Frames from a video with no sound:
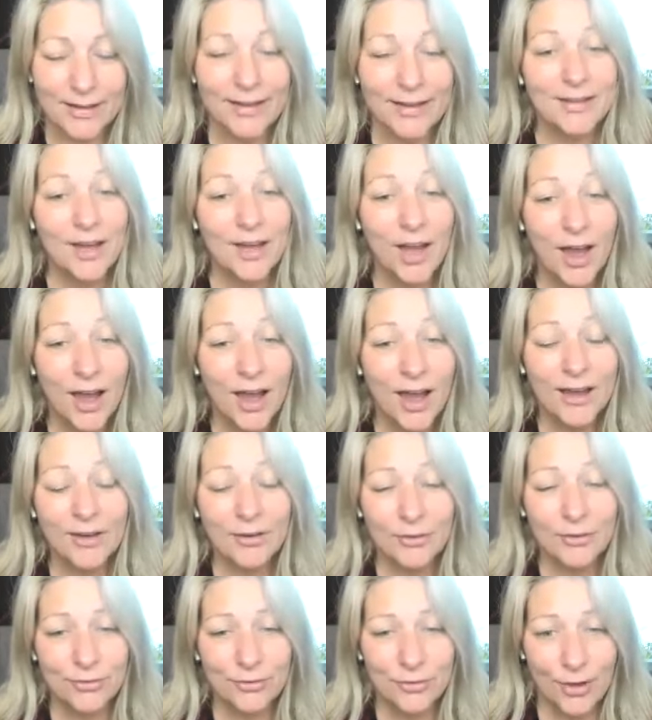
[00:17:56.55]
and the
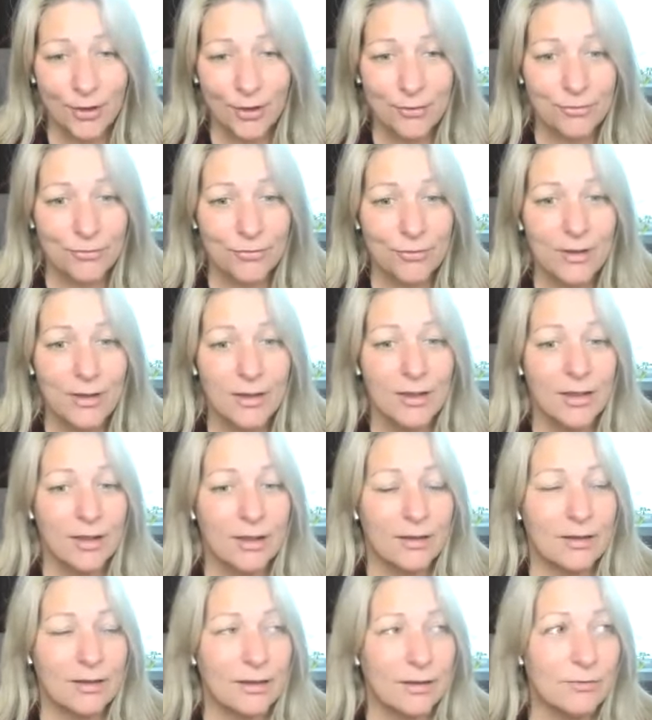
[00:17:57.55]
higher self
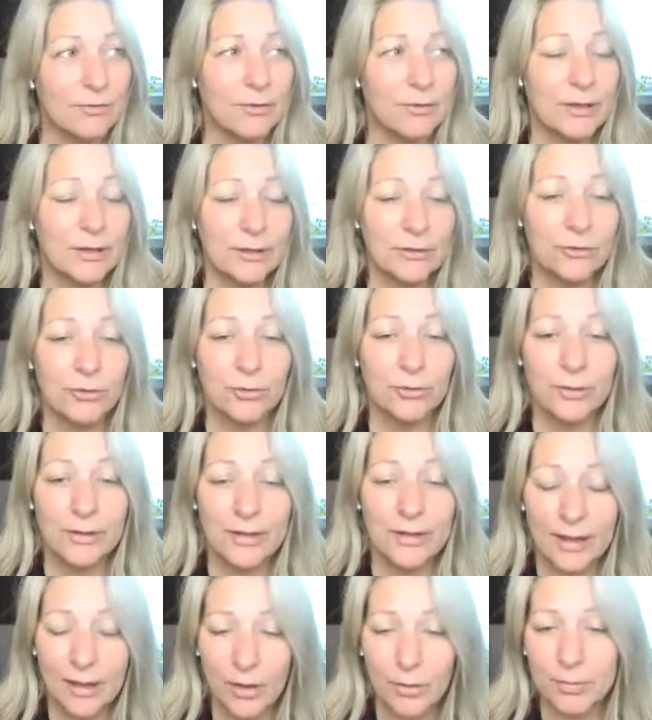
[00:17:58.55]
can really truly
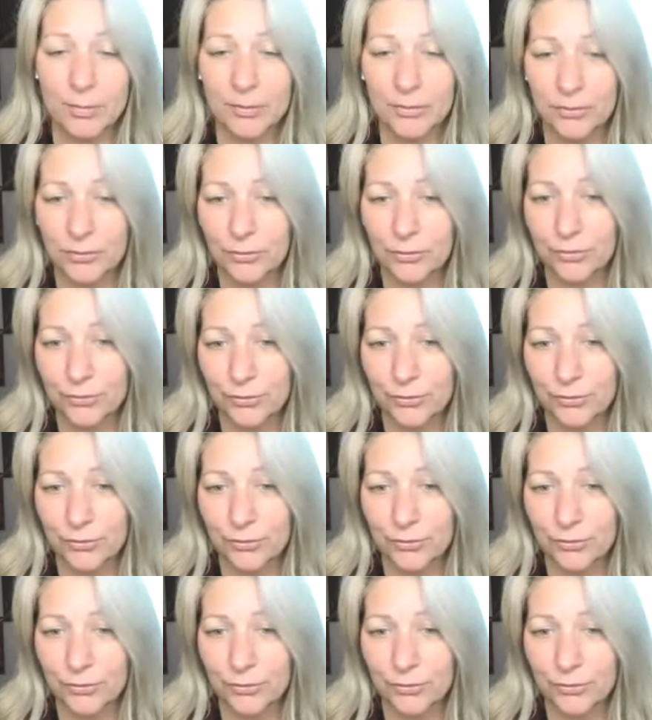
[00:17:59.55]
help us to